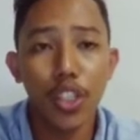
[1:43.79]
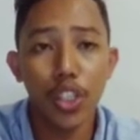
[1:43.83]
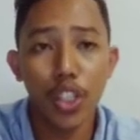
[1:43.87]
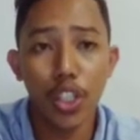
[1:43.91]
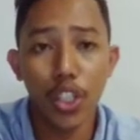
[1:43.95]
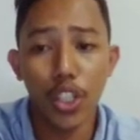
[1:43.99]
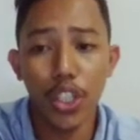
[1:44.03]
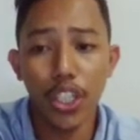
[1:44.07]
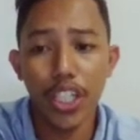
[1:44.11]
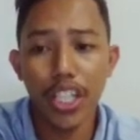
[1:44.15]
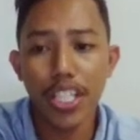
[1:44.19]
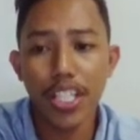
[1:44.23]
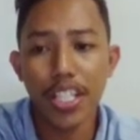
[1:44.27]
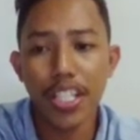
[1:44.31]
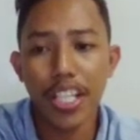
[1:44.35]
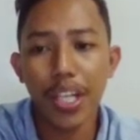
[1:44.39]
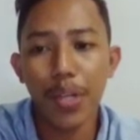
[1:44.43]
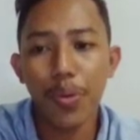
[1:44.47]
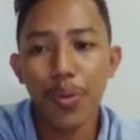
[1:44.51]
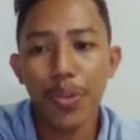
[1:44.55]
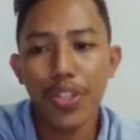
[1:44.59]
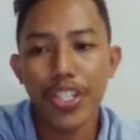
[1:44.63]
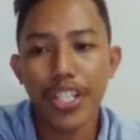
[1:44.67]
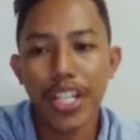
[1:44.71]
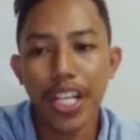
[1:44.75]
or
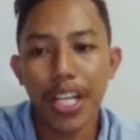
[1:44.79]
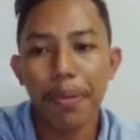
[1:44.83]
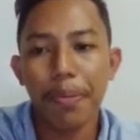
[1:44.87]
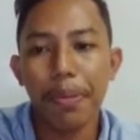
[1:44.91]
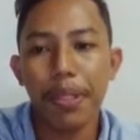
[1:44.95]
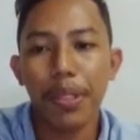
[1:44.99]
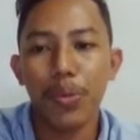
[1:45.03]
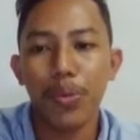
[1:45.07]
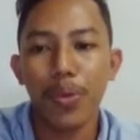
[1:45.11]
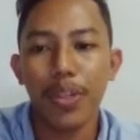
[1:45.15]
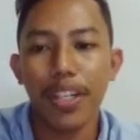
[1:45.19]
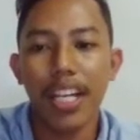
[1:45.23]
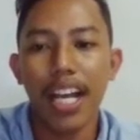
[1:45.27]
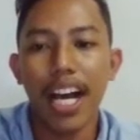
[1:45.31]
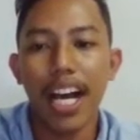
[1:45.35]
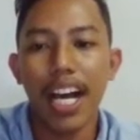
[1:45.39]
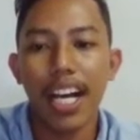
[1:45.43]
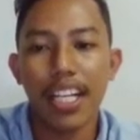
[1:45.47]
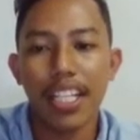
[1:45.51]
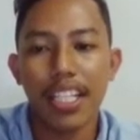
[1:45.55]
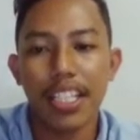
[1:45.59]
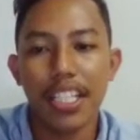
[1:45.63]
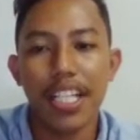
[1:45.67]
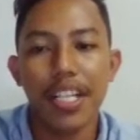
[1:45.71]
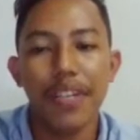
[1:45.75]
distinguishing between
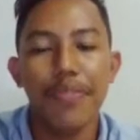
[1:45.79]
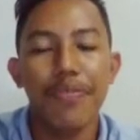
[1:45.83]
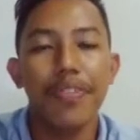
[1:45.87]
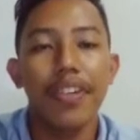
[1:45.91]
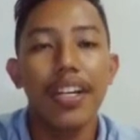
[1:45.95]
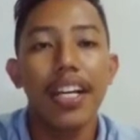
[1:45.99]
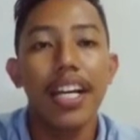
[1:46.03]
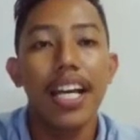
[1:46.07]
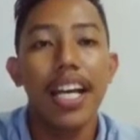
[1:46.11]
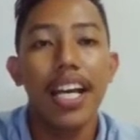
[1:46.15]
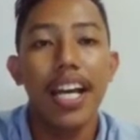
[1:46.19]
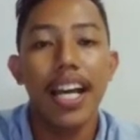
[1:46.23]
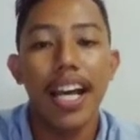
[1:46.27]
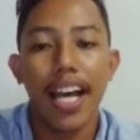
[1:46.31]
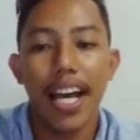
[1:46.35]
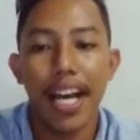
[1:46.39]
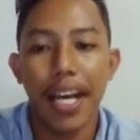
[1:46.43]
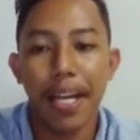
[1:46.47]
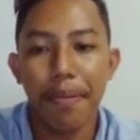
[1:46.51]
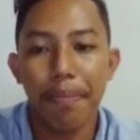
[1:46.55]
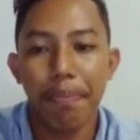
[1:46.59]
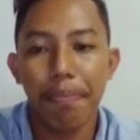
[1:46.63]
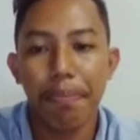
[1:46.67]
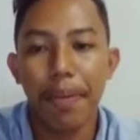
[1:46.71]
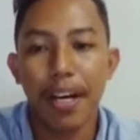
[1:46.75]
active
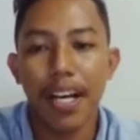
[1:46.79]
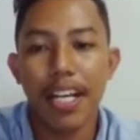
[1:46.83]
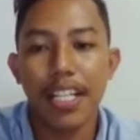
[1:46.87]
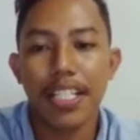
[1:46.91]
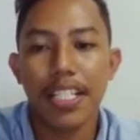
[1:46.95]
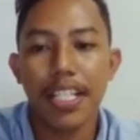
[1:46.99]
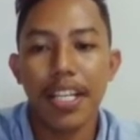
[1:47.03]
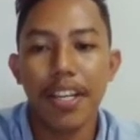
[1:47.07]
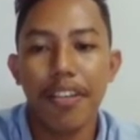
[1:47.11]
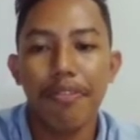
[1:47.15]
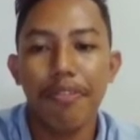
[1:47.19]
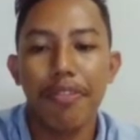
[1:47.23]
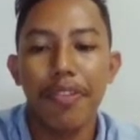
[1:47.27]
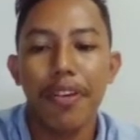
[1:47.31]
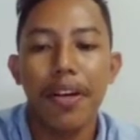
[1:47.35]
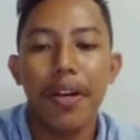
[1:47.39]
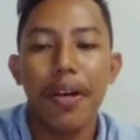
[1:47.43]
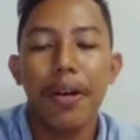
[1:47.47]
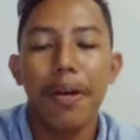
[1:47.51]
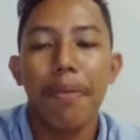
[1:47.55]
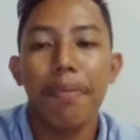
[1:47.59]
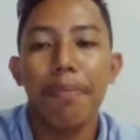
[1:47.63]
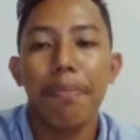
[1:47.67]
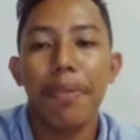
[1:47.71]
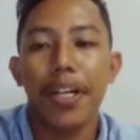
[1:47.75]
and passive
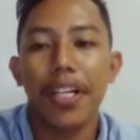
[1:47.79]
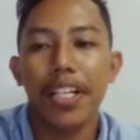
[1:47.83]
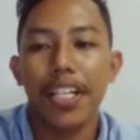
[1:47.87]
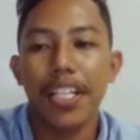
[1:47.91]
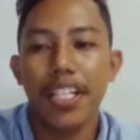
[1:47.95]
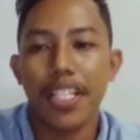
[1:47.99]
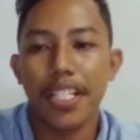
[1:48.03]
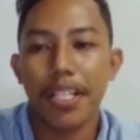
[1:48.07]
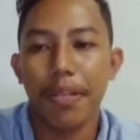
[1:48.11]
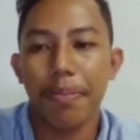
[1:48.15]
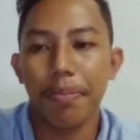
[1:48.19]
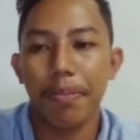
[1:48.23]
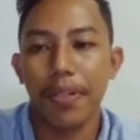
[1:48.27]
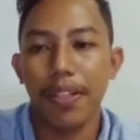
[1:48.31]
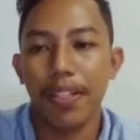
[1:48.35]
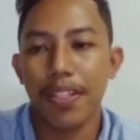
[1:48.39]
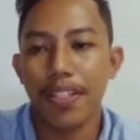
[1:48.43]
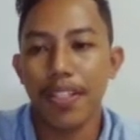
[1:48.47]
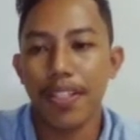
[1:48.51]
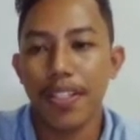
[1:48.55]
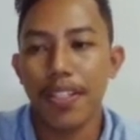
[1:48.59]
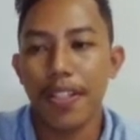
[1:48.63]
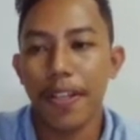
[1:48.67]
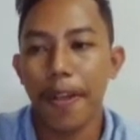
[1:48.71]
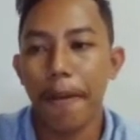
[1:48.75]

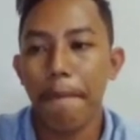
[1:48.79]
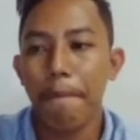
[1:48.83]
participles.